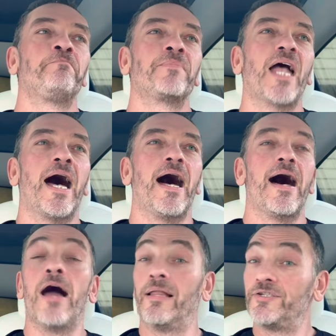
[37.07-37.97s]

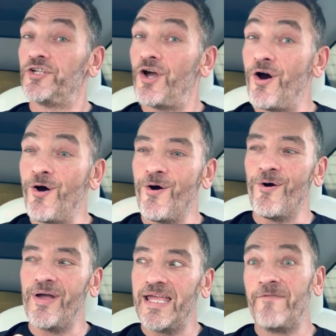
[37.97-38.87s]
I'll let you
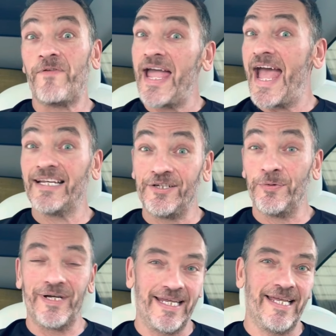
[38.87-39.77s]
know if I had to
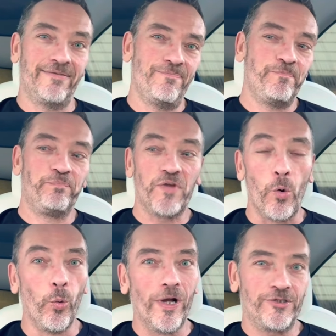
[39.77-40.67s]
do it again,
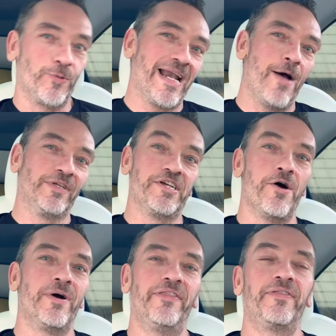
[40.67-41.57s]
which one I would go
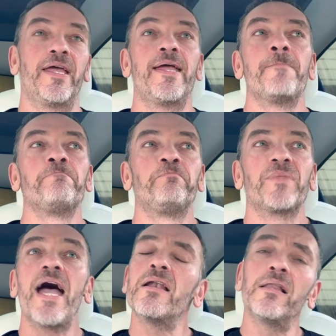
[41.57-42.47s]
with.
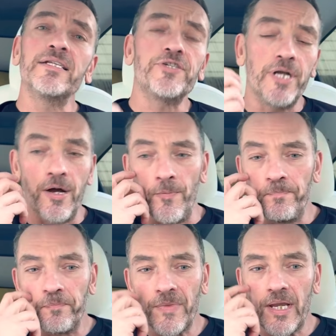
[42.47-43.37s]
And I'll let you know
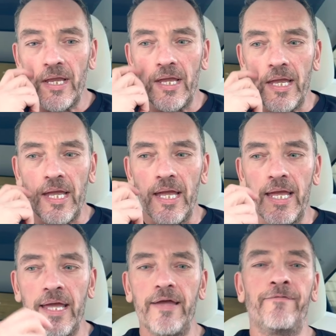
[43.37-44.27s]

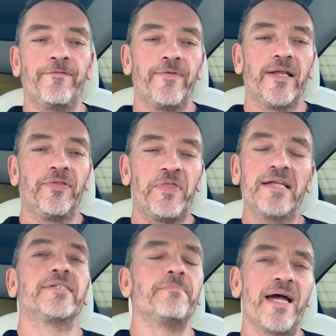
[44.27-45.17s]
if
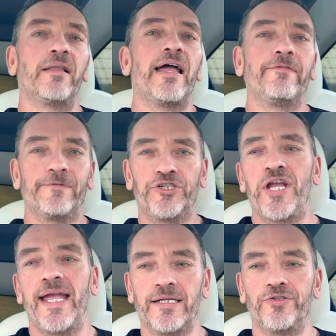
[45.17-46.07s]
things in my life
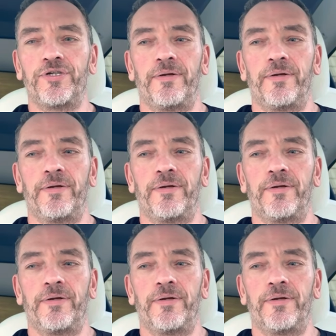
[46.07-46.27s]
changed,